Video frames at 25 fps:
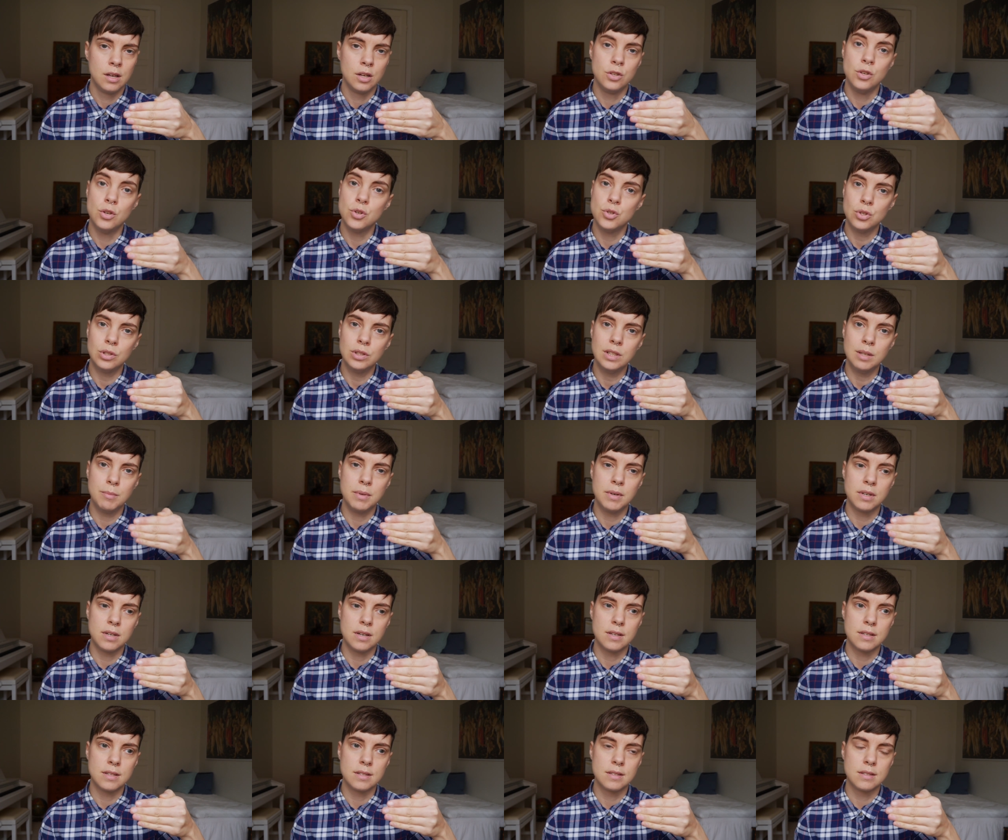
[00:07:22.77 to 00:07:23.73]
Usually,
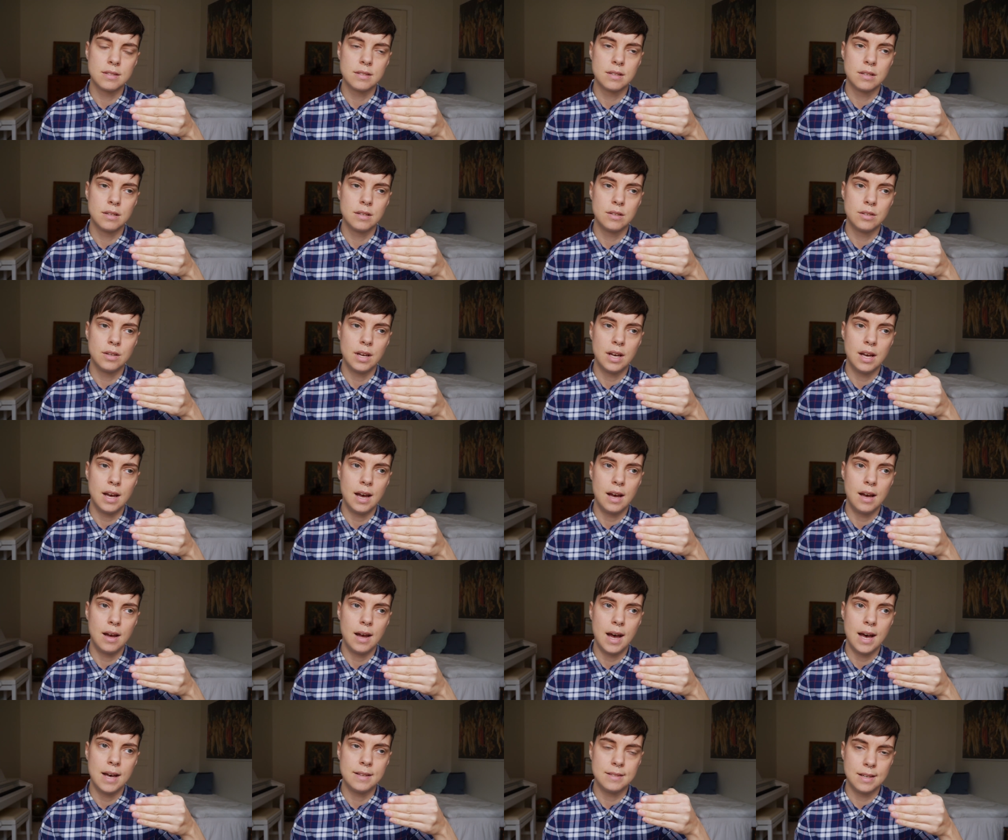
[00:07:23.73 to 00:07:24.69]
because
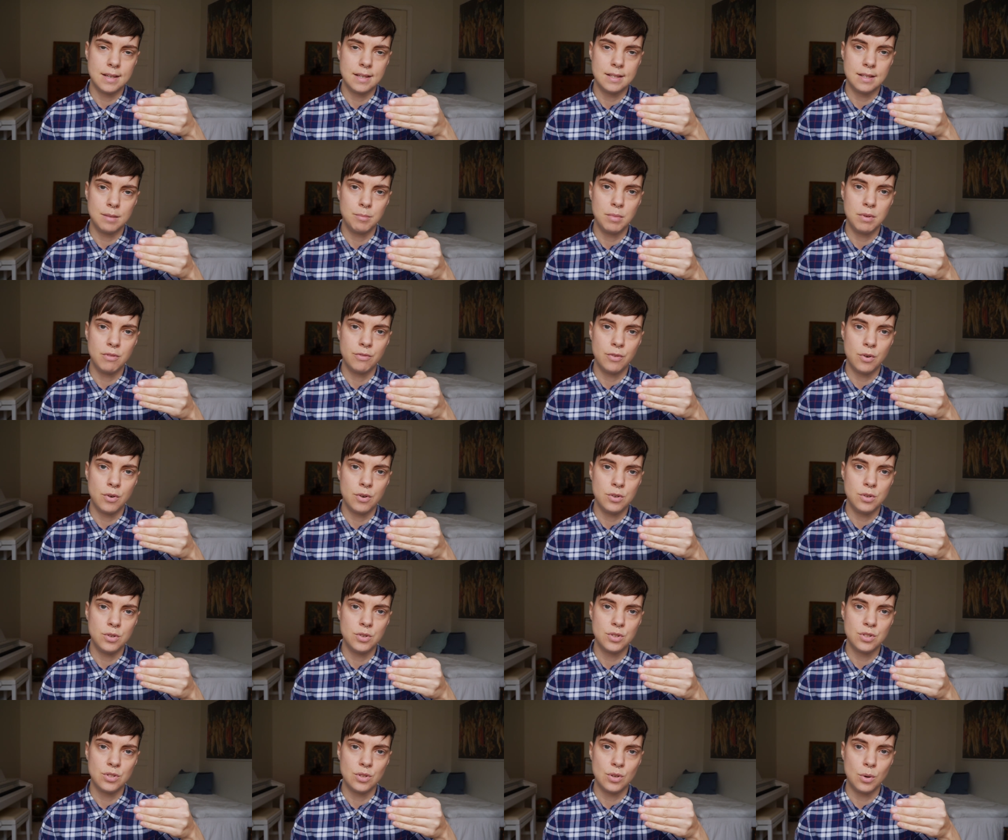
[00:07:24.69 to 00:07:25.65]
as I said before,
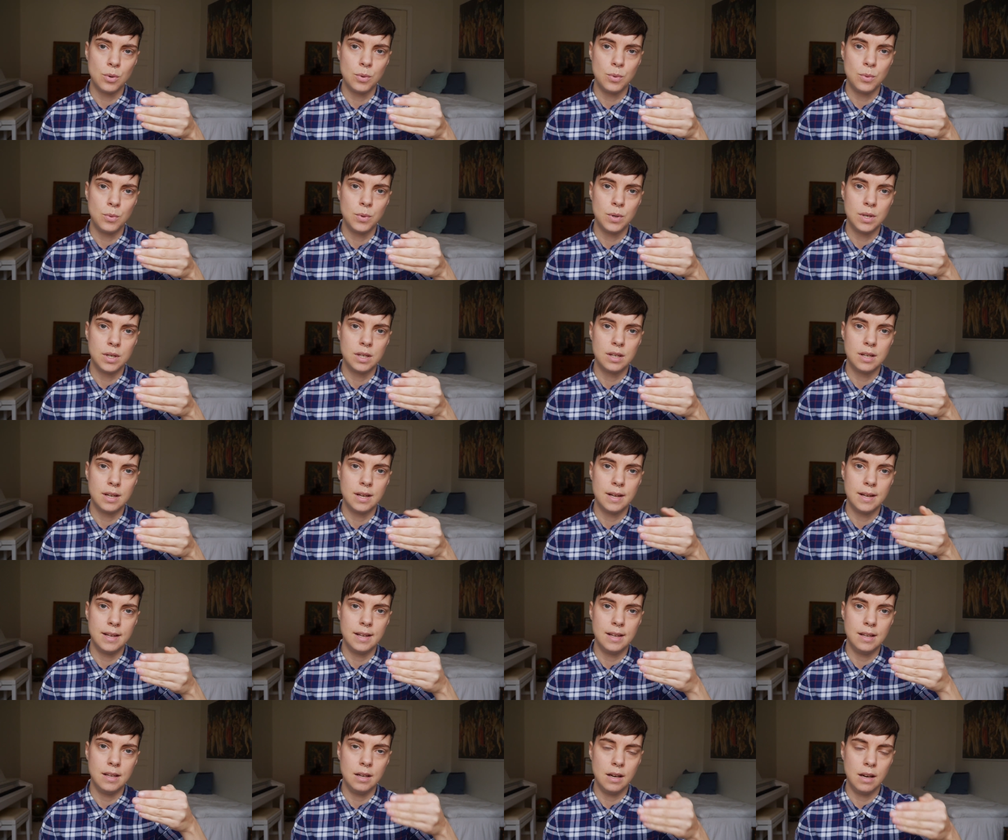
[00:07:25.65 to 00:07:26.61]
you're so
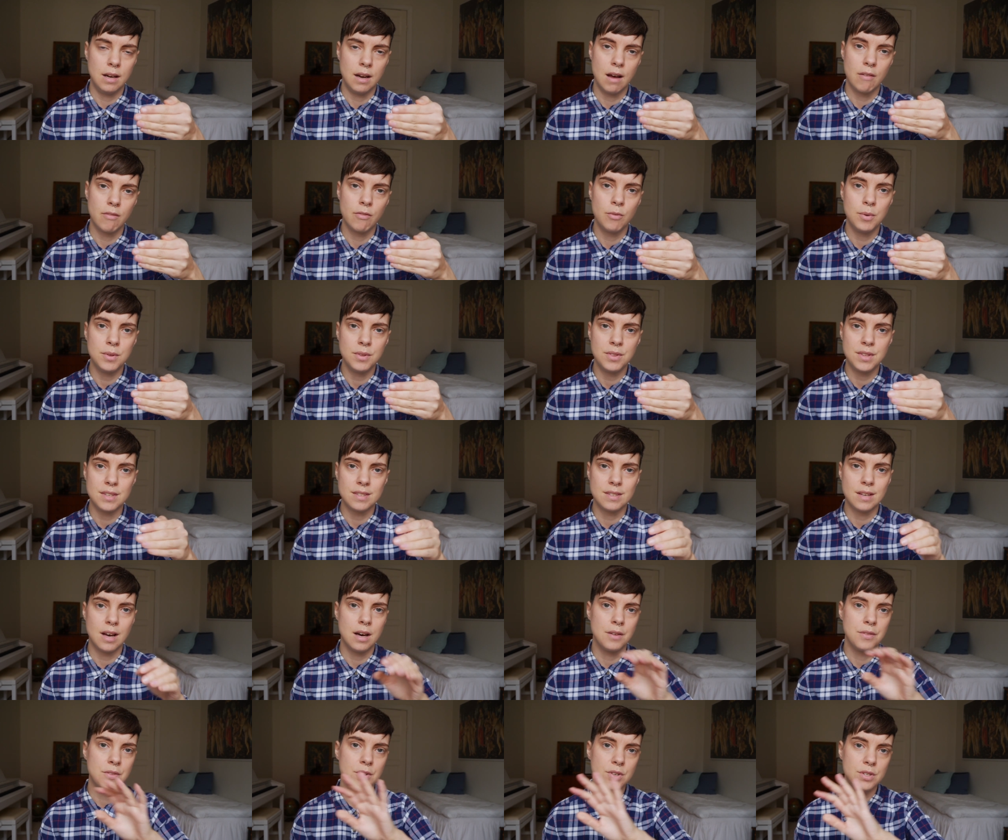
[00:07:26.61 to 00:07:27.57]
in love with this
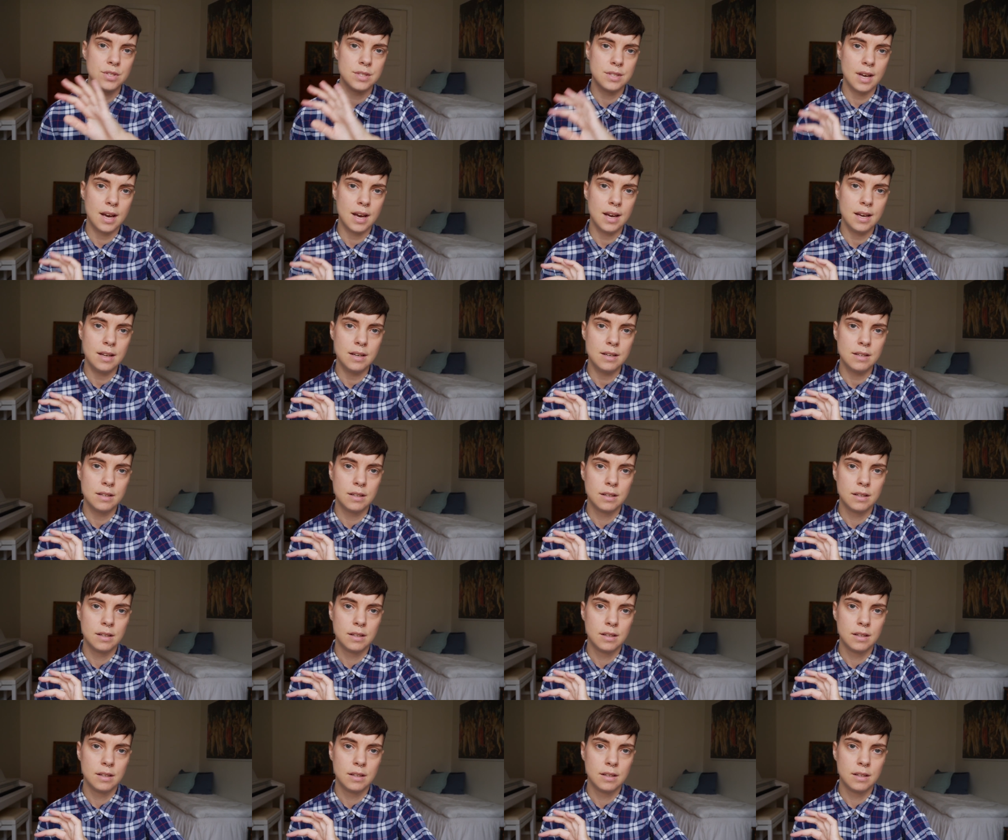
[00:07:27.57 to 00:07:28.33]
other side